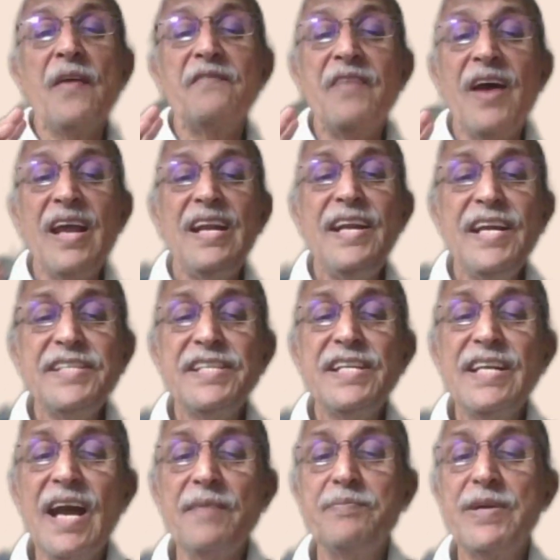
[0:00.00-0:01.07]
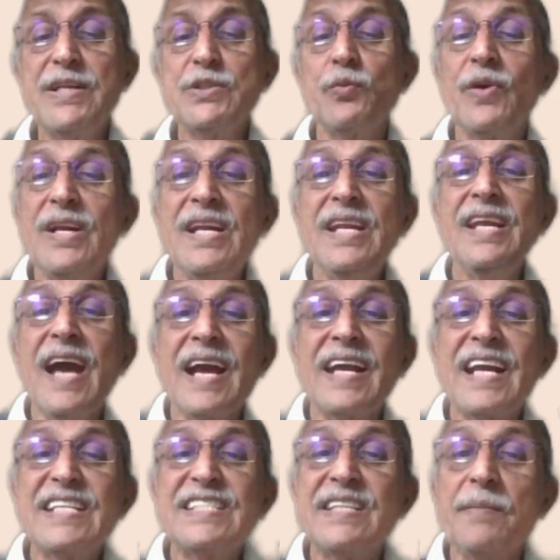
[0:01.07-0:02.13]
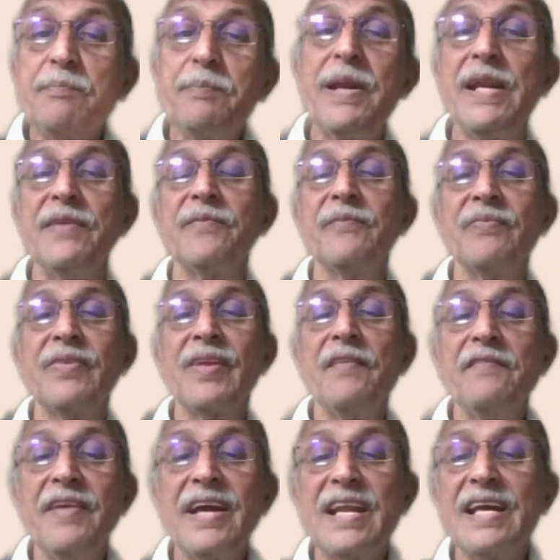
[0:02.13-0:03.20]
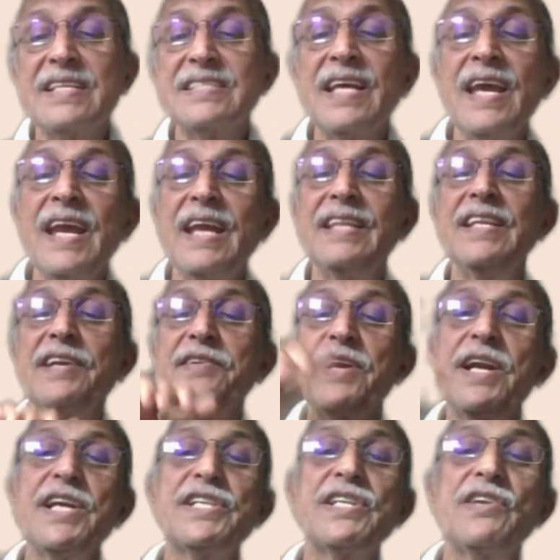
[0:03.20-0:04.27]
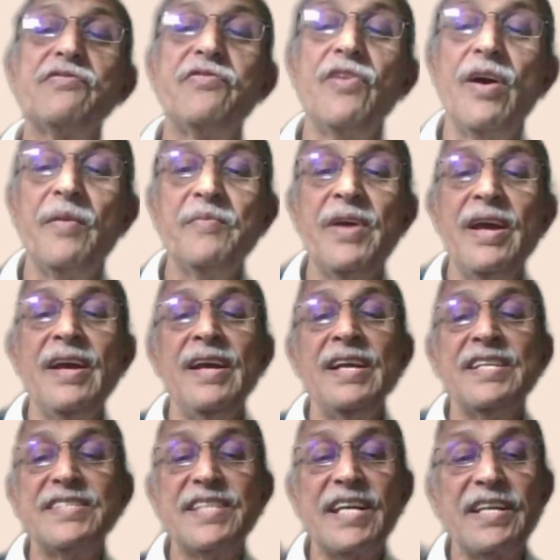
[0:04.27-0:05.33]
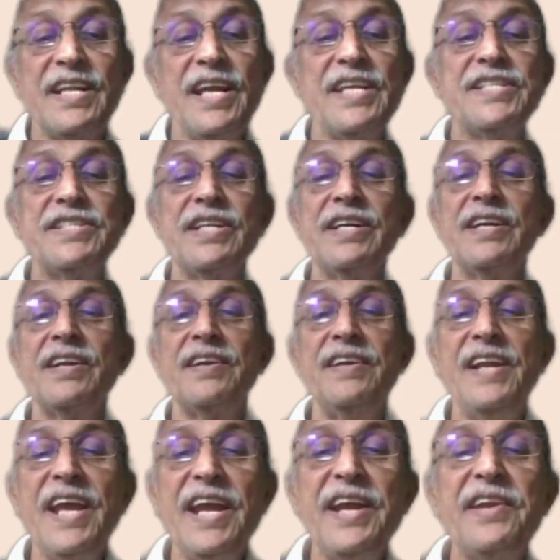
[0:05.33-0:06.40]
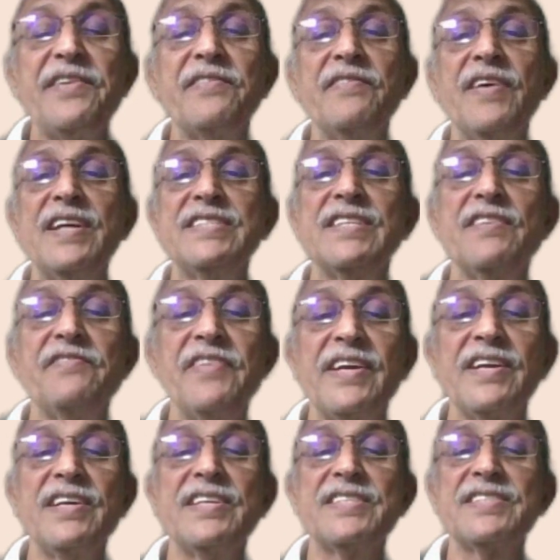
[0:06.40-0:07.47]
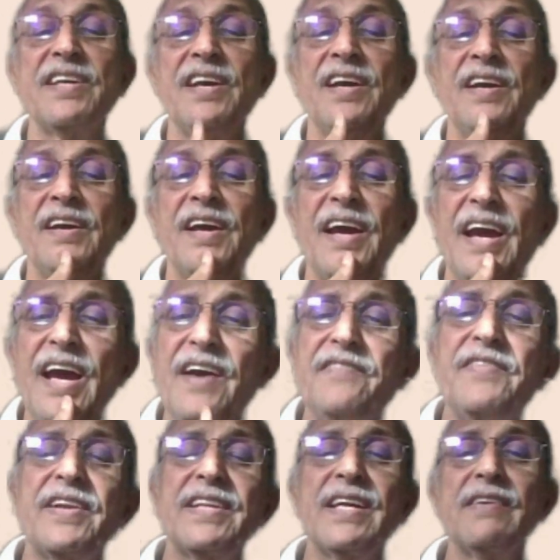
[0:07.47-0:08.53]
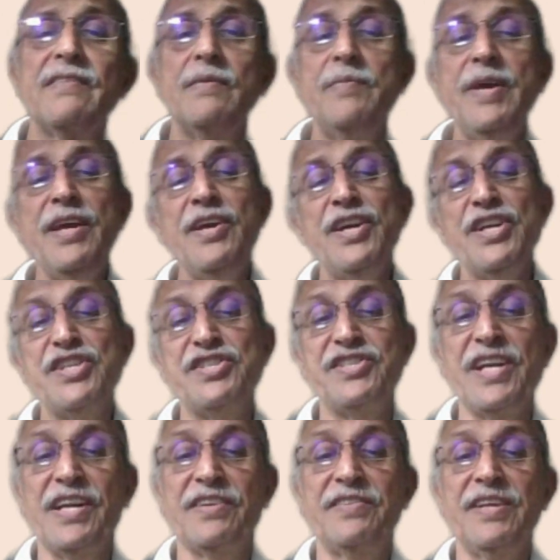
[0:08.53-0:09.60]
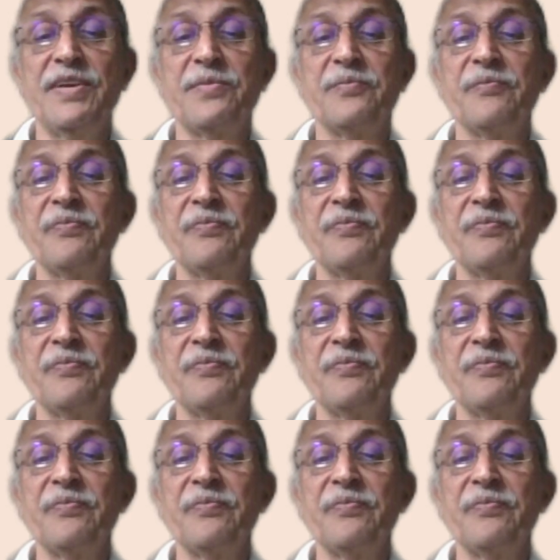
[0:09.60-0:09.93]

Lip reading: validation happens only against the PIN, whereas in the traditional form, signature, date, words and figures, everything will be checked there.